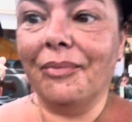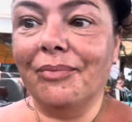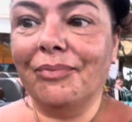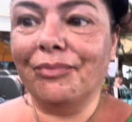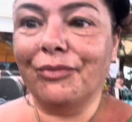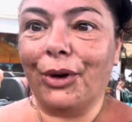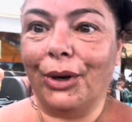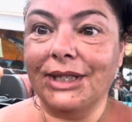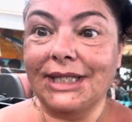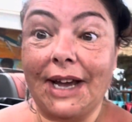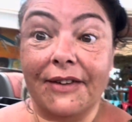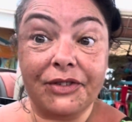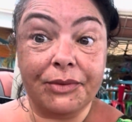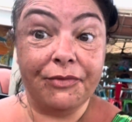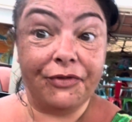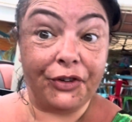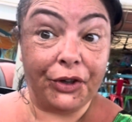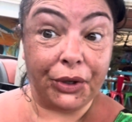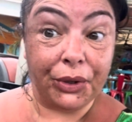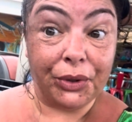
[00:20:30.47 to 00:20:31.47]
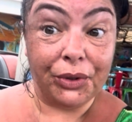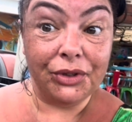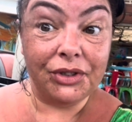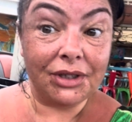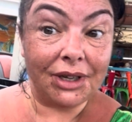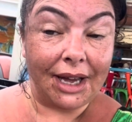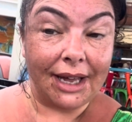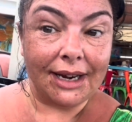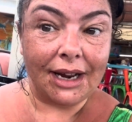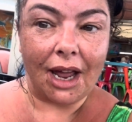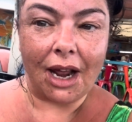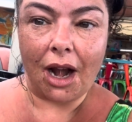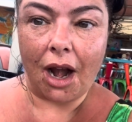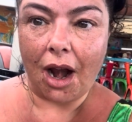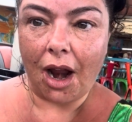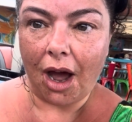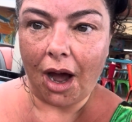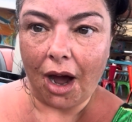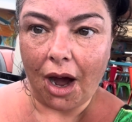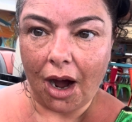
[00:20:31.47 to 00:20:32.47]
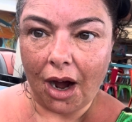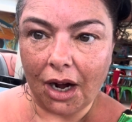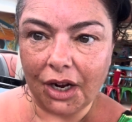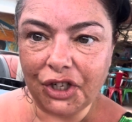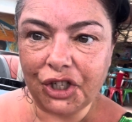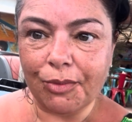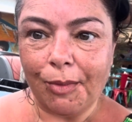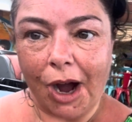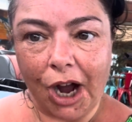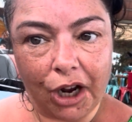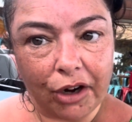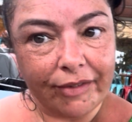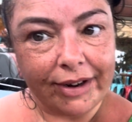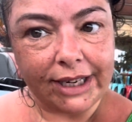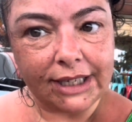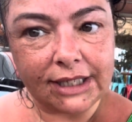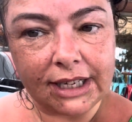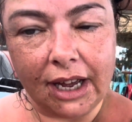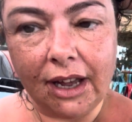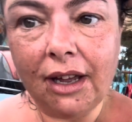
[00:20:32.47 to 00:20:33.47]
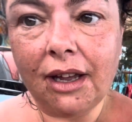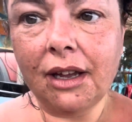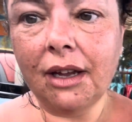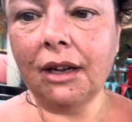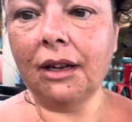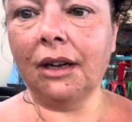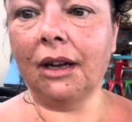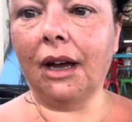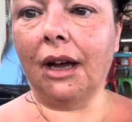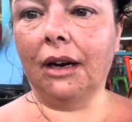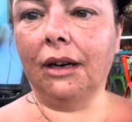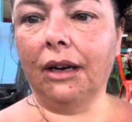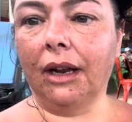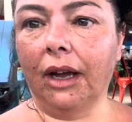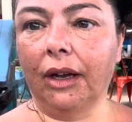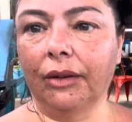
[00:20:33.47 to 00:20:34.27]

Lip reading: going to have some food and a large margarita. And